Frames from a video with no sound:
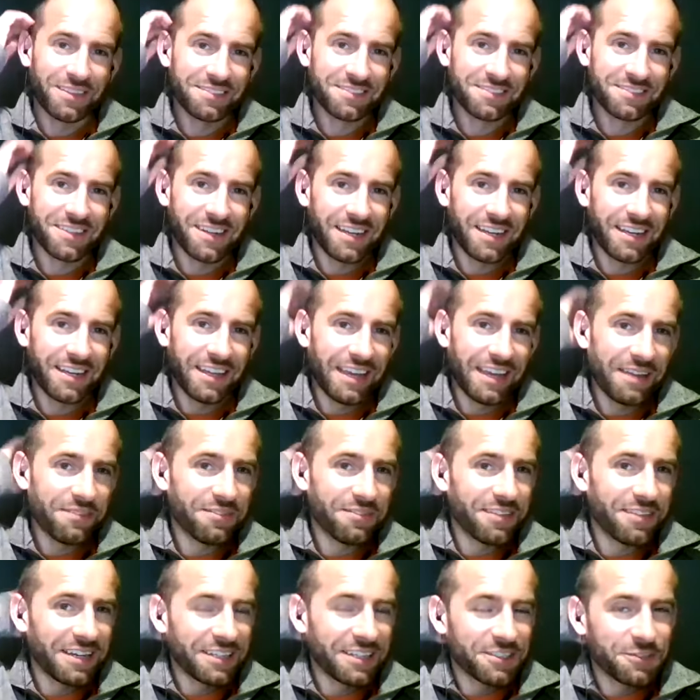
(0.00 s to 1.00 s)
That's
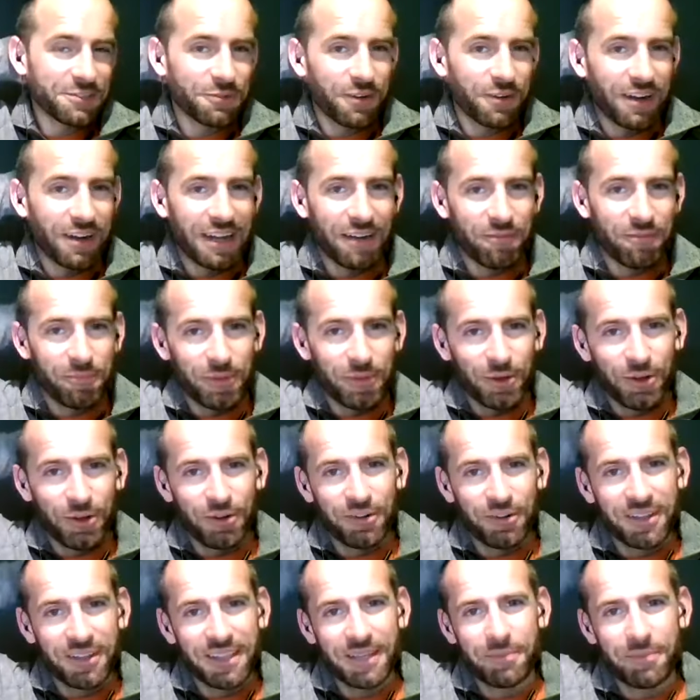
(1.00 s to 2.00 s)
great. Thanks for having me
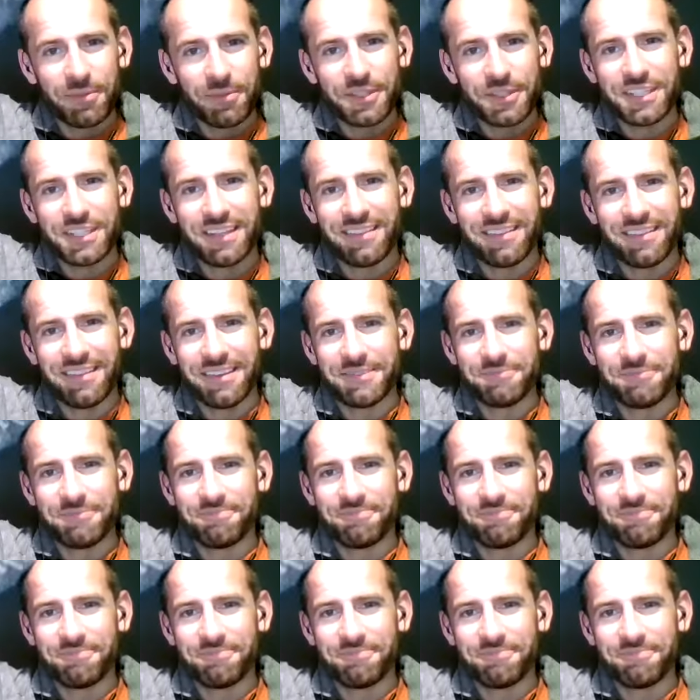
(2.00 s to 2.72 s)
on. Really appreciate it.